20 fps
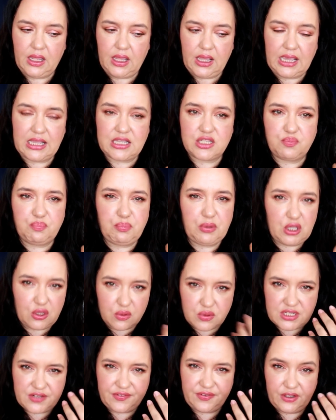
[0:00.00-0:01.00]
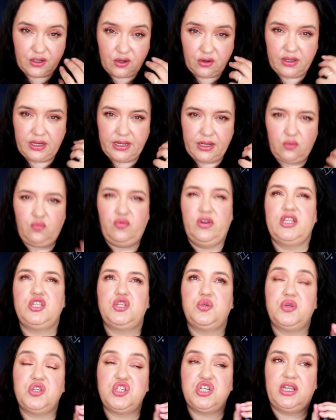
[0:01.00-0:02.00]
it's beautifully oily and
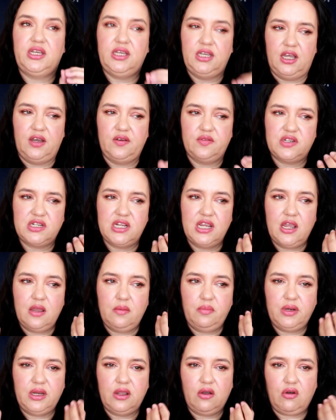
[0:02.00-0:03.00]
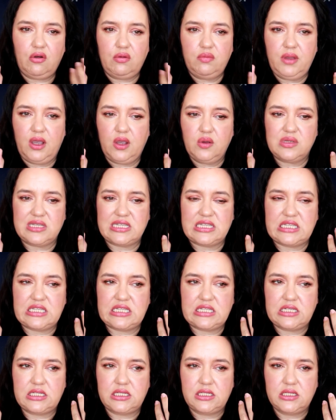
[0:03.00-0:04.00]
rich, which I loved, but it
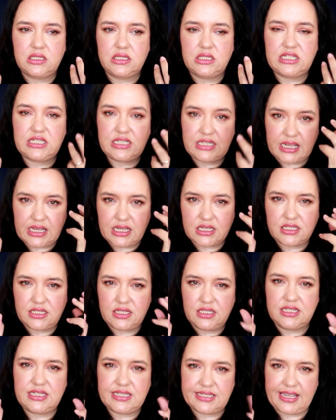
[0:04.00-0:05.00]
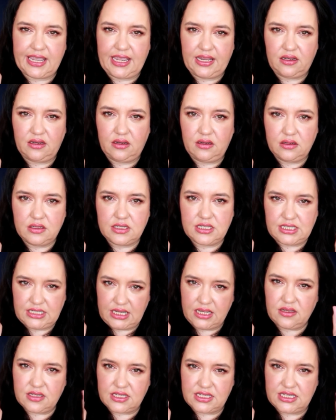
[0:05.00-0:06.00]
almost sticks to the skin,
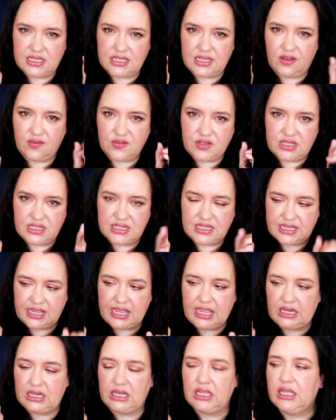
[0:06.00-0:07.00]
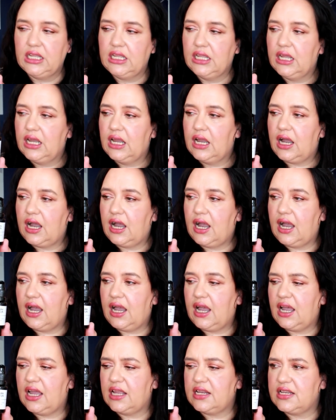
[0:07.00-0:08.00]
seals itself to the skin,
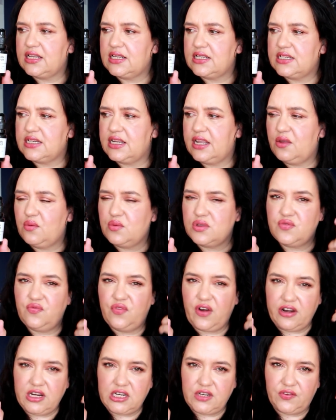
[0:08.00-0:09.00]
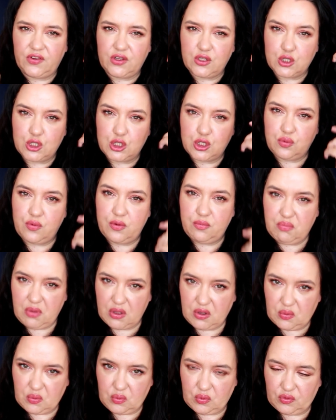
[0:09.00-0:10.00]
and it was very difficult to
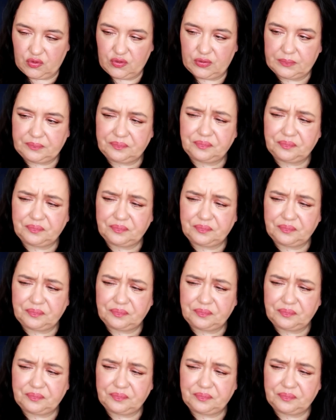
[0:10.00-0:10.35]
remove.